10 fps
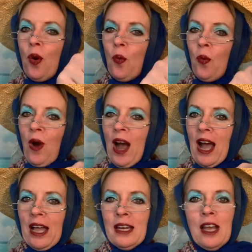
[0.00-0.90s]

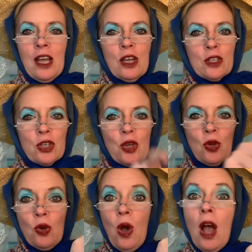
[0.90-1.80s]
One,
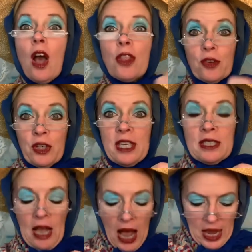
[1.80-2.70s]
two, three
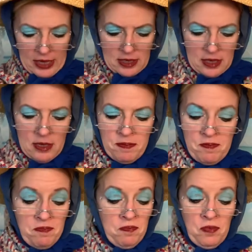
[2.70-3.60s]
sides.
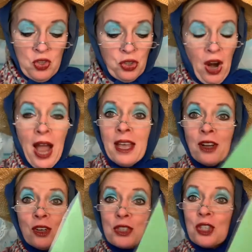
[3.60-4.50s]
And
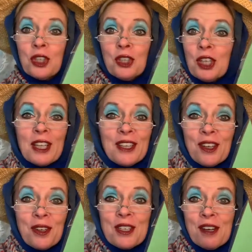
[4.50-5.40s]
triangles can look a
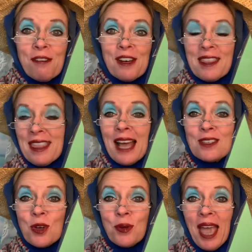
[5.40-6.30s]
little different.
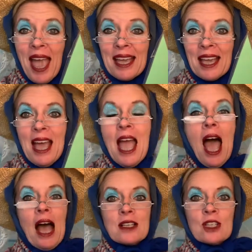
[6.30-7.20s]
That's okay,
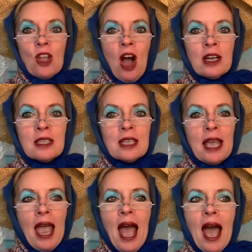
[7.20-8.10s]
as long as
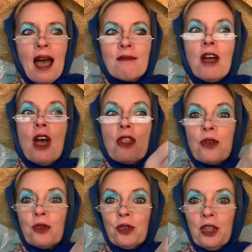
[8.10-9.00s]
they have
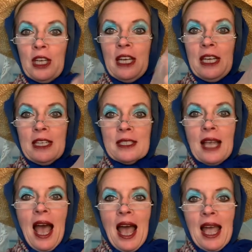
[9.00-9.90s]
three
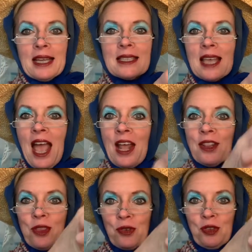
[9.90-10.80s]
sides
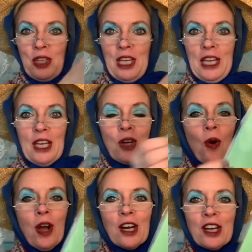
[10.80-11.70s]
and three
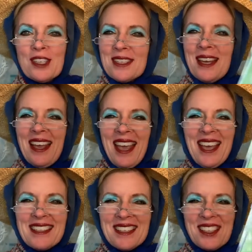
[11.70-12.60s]
corners.
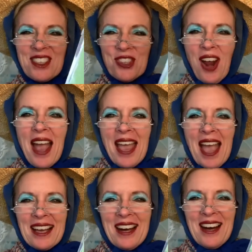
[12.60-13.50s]
It's a
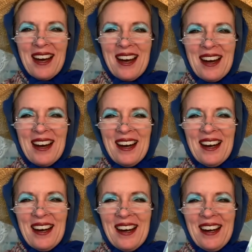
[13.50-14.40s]

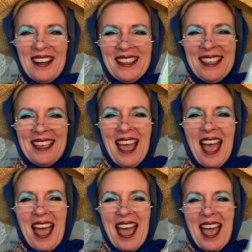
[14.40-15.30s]
triangle!
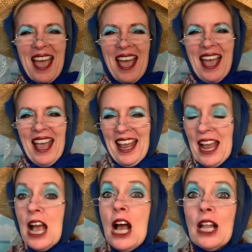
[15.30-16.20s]
Yay!
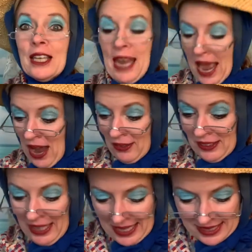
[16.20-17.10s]
Now
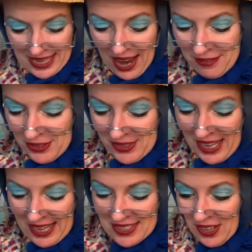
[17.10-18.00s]
let's have you
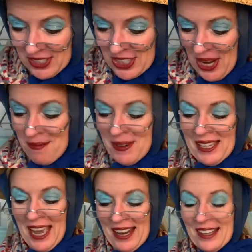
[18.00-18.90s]
guess our shape
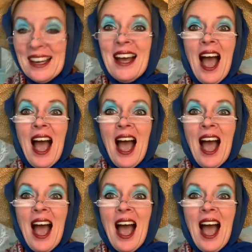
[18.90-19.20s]
again.